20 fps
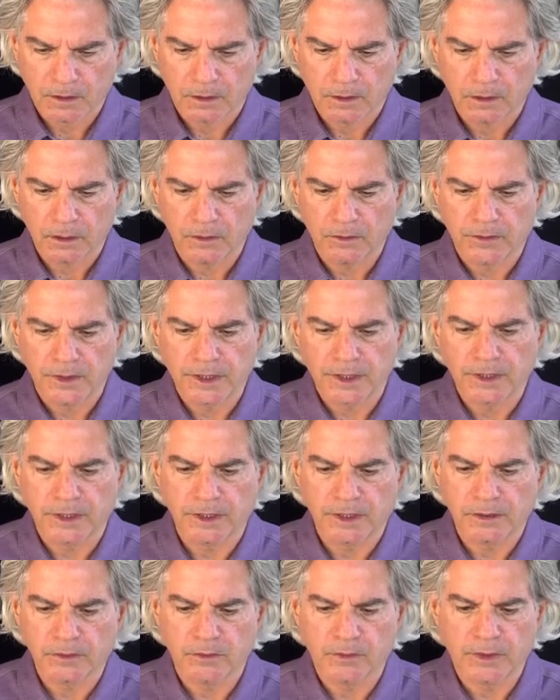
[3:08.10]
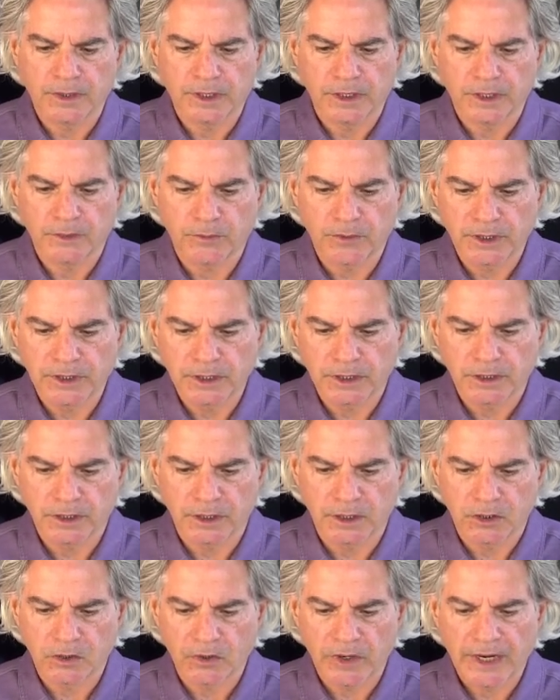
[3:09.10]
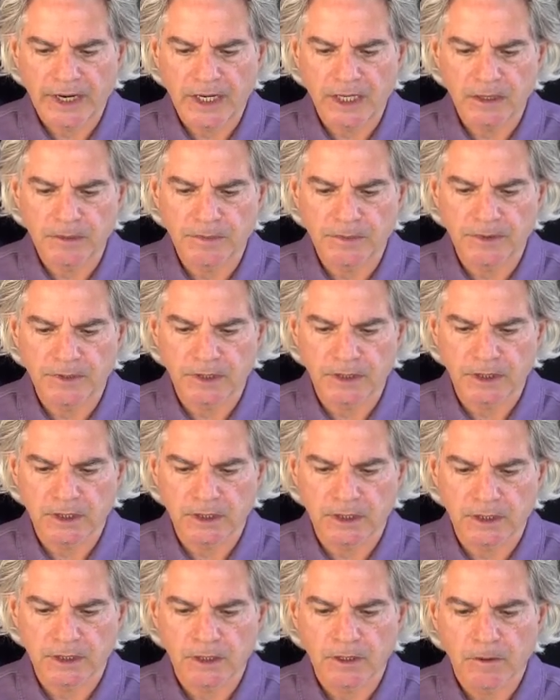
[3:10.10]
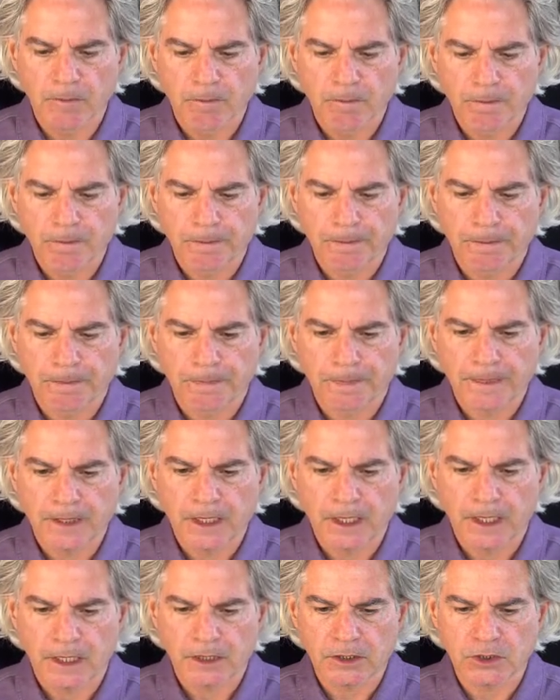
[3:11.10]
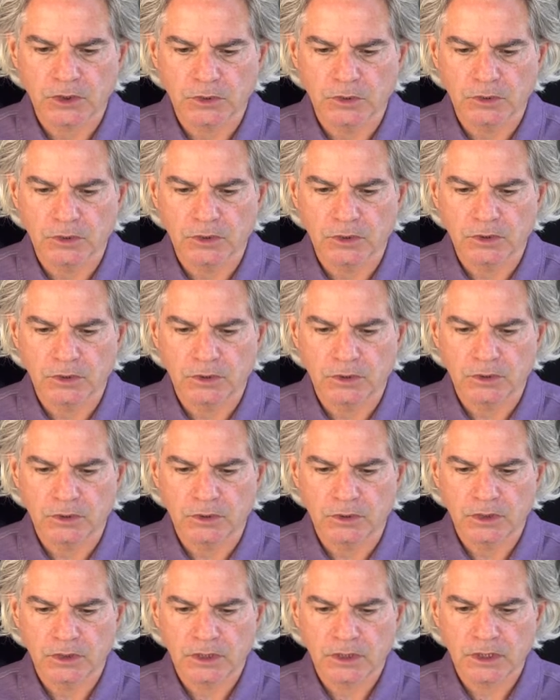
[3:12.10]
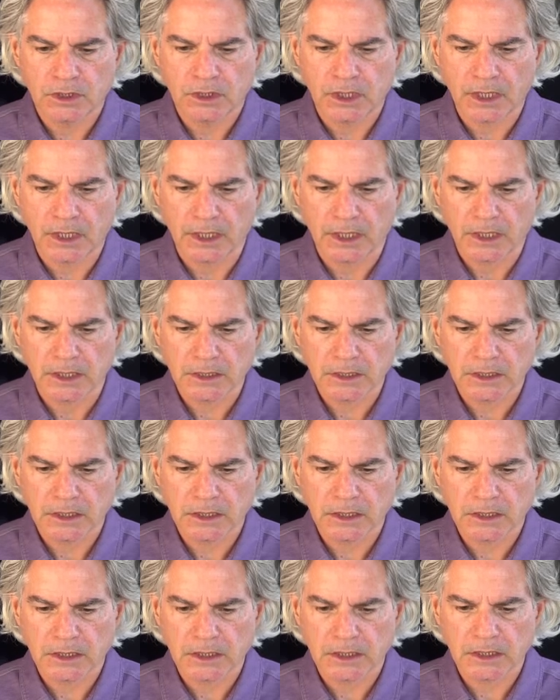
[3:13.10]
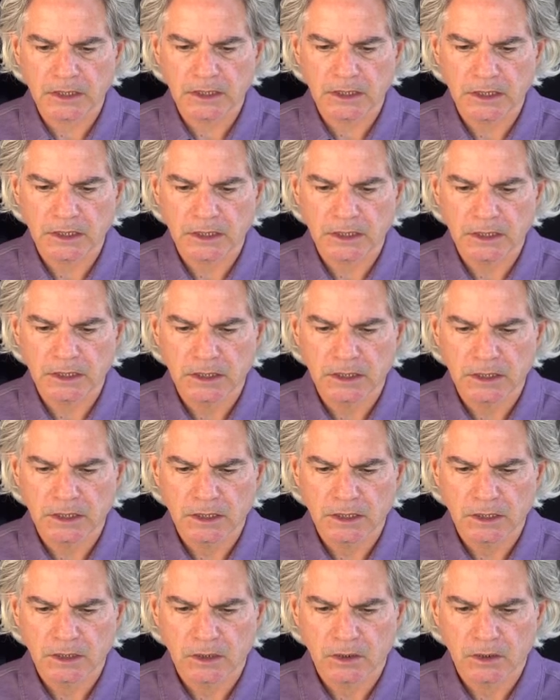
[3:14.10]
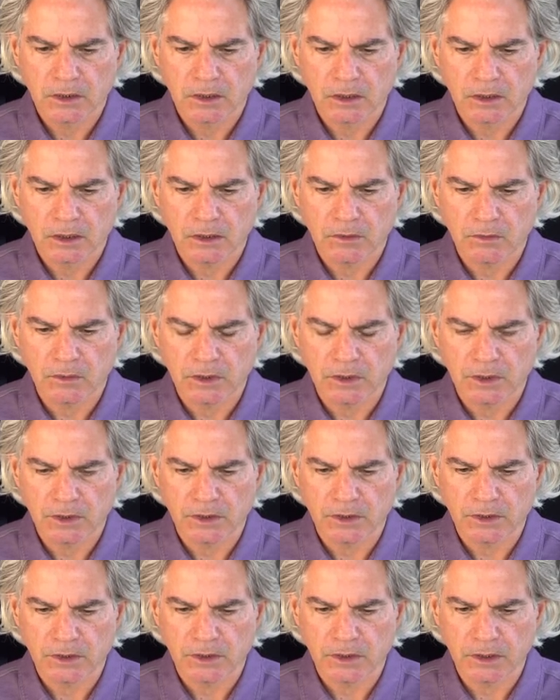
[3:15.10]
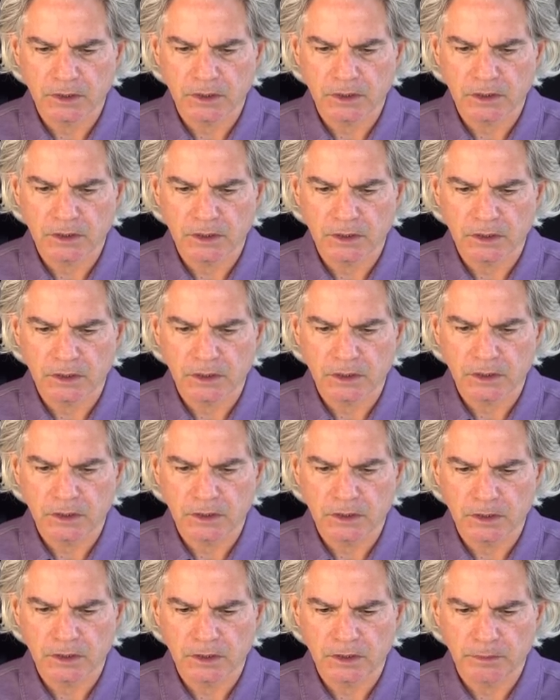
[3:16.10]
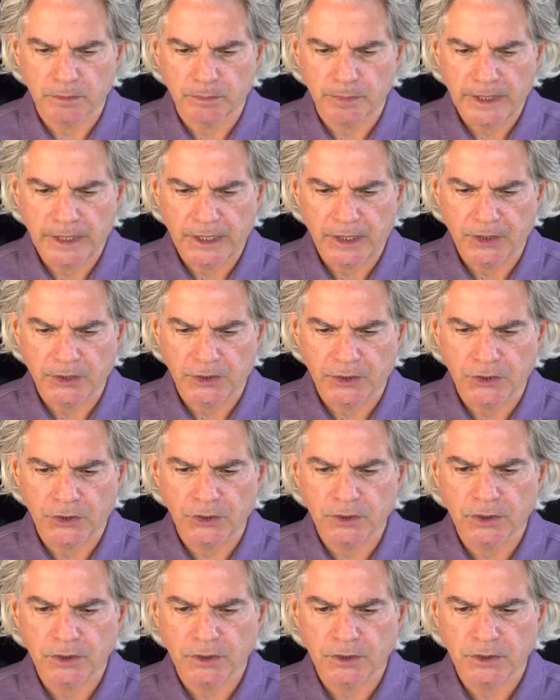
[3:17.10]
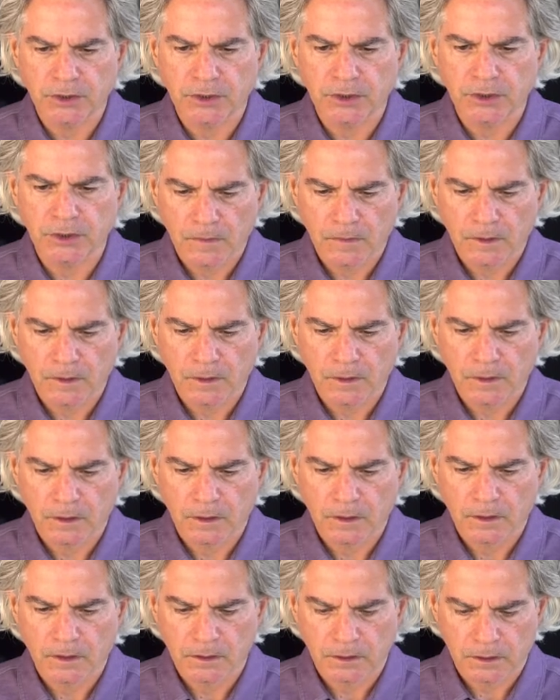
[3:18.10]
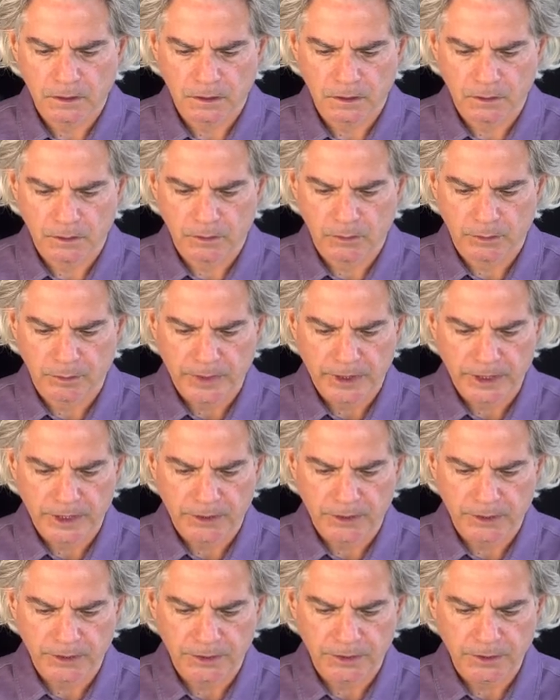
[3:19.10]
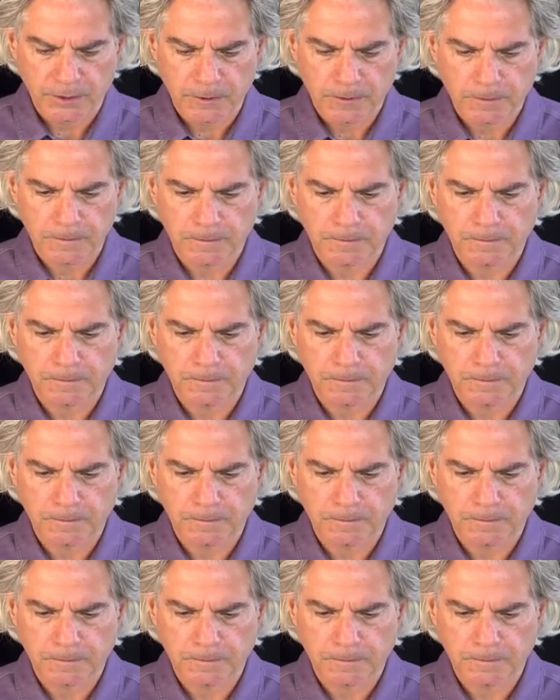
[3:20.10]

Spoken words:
And then we need to grab the actual text, which is in the banner. So banner